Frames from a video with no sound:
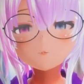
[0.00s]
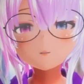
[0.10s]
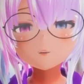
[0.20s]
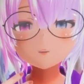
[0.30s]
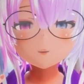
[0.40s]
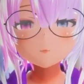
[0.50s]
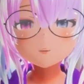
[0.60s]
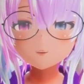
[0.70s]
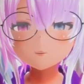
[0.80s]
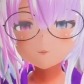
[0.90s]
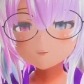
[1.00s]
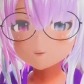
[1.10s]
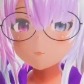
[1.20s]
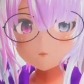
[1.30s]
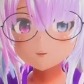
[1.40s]
And in reality, like if
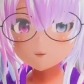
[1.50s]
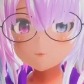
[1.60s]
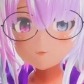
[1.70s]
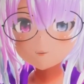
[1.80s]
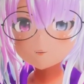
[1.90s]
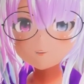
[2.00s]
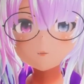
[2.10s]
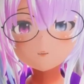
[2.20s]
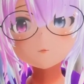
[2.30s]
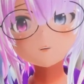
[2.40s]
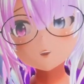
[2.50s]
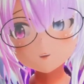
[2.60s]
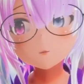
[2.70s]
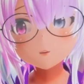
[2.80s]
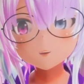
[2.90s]
you were to have a tail, it'd be under
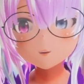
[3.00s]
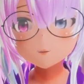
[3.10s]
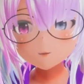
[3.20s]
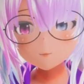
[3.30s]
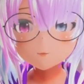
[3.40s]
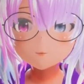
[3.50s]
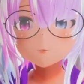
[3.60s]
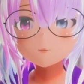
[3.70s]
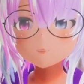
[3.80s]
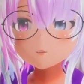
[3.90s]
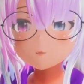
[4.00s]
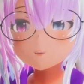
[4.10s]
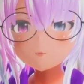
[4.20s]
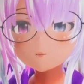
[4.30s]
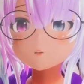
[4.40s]
the jacket. So here
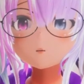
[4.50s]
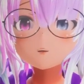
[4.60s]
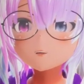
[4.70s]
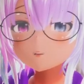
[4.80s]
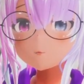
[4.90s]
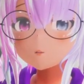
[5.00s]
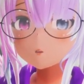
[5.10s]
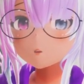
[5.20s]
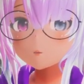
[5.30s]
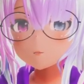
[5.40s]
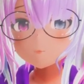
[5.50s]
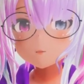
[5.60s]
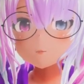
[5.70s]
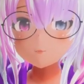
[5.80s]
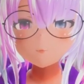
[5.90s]
I'm just going into pose mode
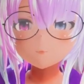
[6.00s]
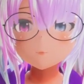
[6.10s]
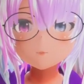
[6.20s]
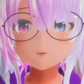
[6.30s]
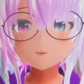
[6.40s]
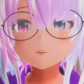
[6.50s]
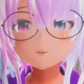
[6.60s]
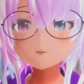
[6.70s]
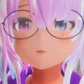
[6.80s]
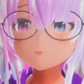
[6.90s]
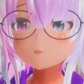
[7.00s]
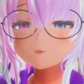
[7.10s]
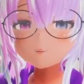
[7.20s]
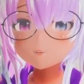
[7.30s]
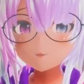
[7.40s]
and then I'm putting the
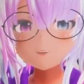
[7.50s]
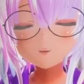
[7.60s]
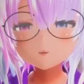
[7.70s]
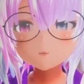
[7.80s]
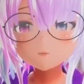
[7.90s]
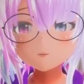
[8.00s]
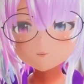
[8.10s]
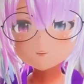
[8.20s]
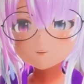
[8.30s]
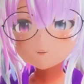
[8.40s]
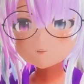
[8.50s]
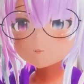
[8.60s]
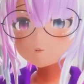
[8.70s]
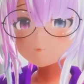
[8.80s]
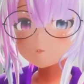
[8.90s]
tail down. And then there's a
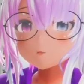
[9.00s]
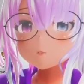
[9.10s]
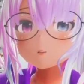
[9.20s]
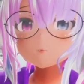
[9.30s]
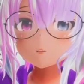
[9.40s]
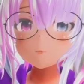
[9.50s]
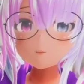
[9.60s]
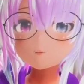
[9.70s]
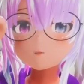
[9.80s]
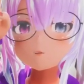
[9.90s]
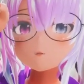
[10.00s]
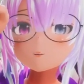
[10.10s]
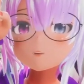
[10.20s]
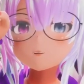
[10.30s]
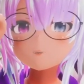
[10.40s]
button um, up here that
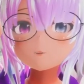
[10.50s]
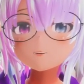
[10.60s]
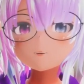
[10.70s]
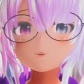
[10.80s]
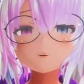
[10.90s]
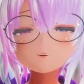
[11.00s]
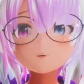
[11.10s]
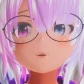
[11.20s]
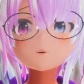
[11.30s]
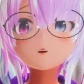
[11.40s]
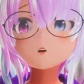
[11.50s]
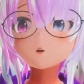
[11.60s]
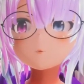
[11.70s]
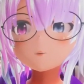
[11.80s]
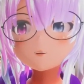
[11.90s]
is a, basically it says
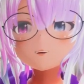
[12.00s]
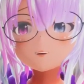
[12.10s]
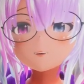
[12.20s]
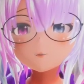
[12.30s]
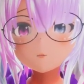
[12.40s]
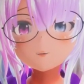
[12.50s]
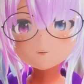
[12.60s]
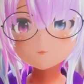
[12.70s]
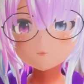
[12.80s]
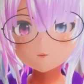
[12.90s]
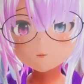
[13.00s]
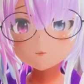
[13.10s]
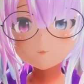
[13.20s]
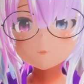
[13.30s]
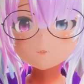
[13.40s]
apply as resting pose.
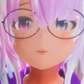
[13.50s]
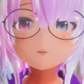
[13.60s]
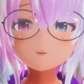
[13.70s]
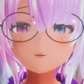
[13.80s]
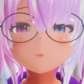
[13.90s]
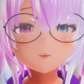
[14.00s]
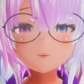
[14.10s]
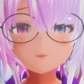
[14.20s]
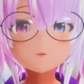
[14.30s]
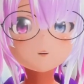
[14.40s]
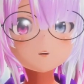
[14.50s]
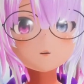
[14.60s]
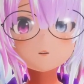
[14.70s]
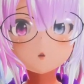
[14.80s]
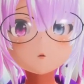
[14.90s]
And that makes it so that
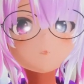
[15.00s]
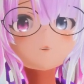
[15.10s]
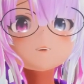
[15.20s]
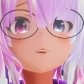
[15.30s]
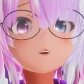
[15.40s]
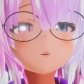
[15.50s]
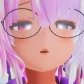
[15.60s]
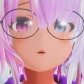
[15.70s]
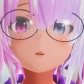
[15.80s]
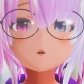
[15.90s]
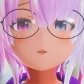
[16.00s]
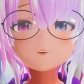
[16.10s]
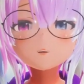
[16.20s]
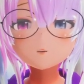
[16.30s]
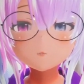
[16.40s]
um, that's the default pose
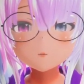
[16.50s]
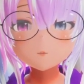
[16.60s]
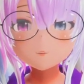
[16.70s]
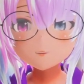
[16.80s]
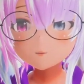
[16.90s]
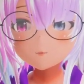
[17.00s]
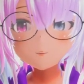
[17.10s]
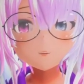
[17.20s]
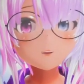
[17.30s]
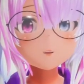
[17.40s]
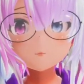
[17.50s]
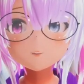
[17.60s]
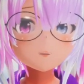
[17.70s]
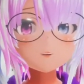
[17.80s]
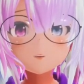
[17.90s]
now for the tail. And you might
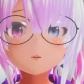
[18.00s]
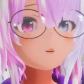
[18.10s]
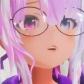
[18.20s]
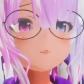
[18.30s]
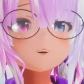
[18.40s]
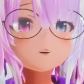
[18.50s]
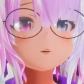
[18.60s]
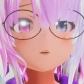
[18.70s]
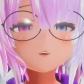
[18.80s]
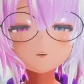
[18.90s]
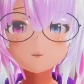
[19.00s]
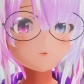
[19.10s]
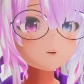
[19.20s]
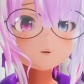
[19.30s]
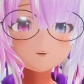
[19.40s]
need to do this for any other thing
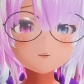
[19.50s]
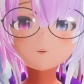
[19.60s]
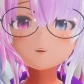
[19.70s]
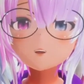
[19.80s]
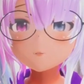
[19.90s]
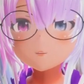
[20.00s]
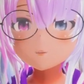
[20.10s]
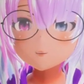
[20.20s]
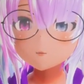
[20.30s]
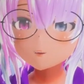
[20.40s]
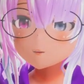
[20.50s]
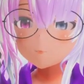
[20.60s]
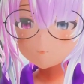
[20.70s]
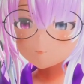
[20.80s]
depending on the avatar that you have.